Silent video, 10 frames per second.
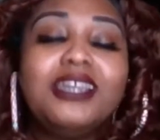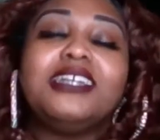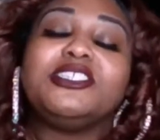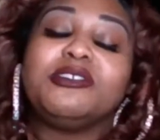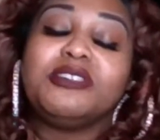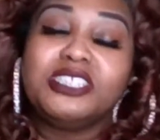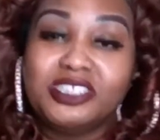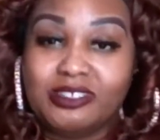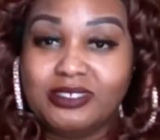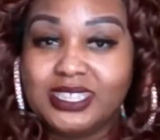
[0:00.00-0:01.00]
And so this
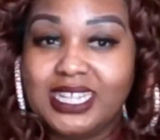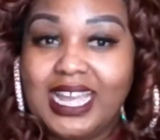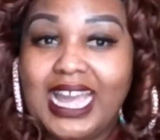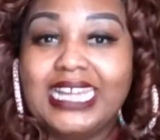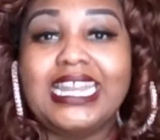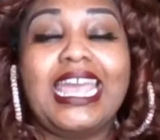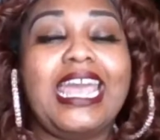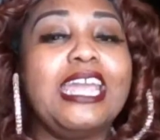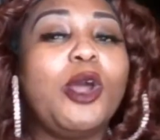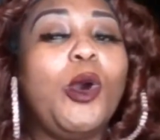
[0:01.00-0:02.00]
Thursday at
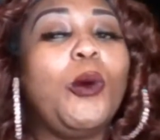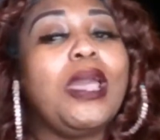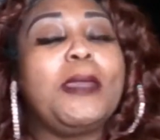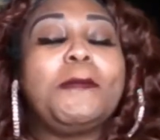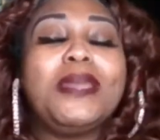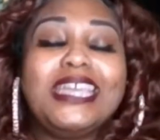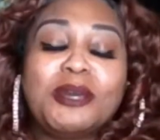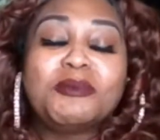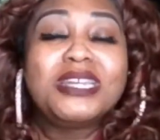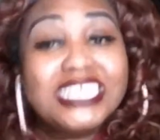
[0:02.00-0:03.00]
8:08 p.m.